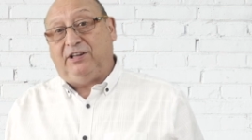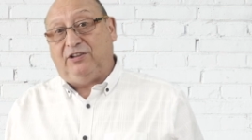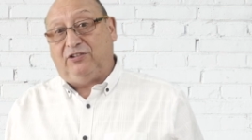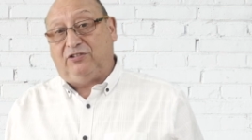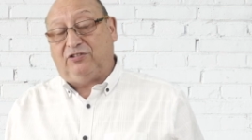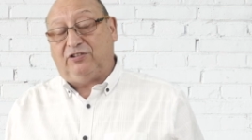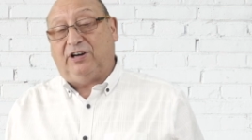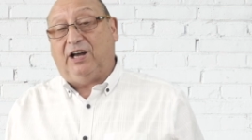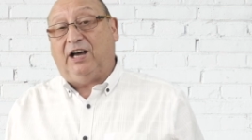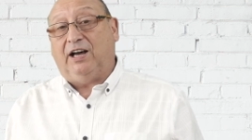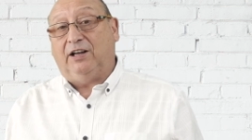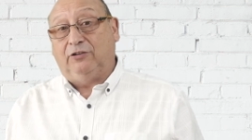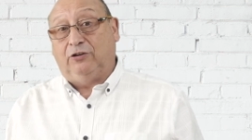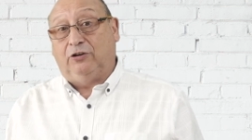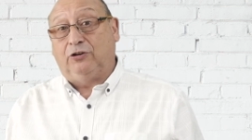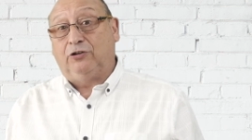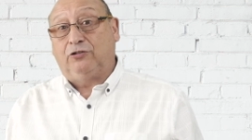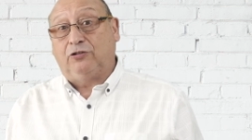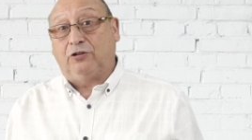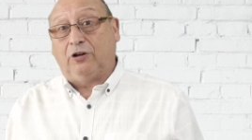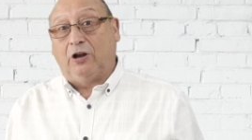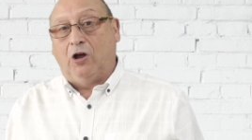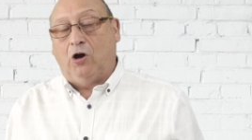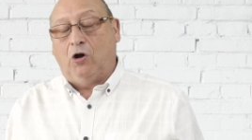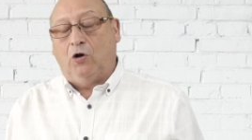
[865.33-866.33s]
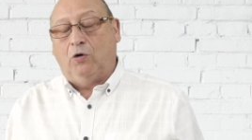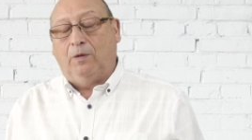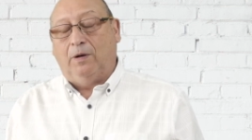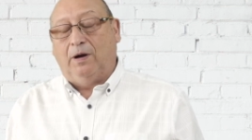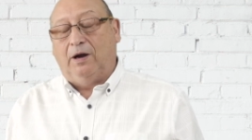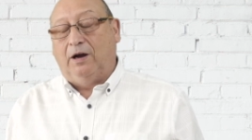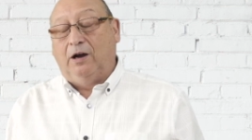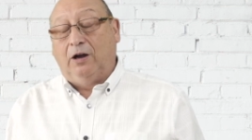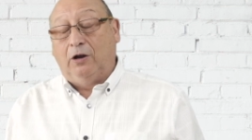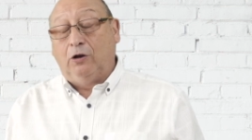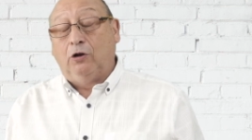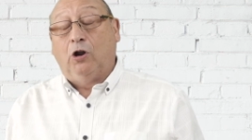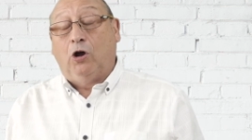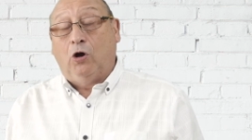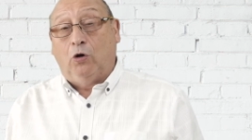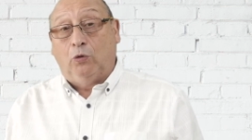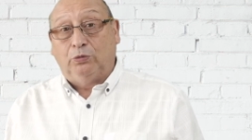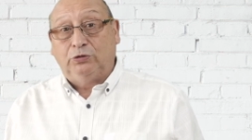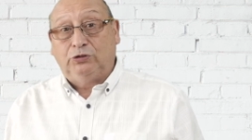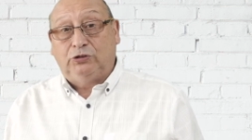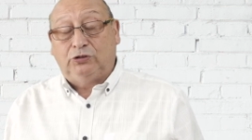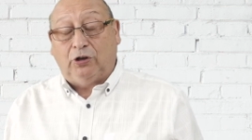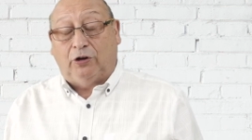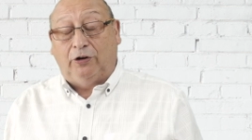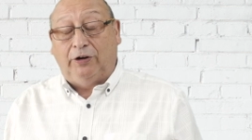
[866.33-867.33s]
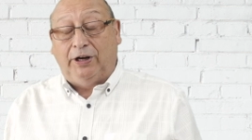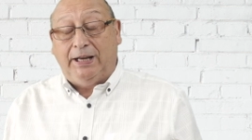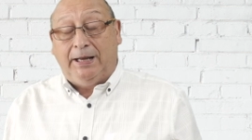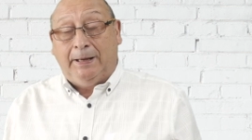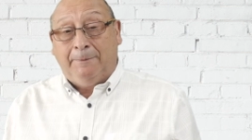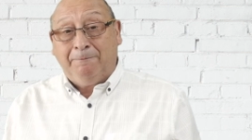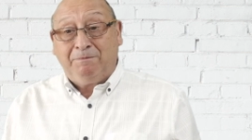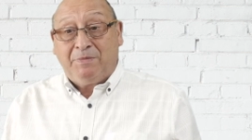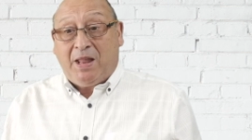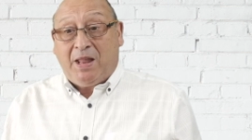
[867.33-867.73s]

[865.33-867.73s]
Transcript: is rather slow, uh, low, sorry.